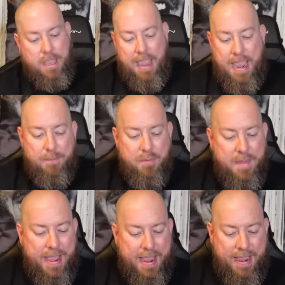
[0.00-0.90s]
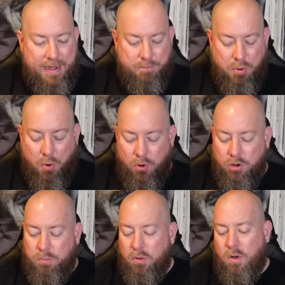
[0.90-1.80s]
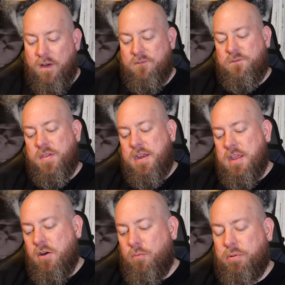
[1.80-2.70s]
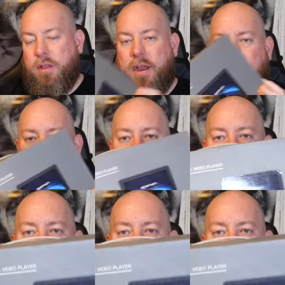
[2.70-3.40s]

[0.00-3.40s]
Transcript: Ape Man portable video player.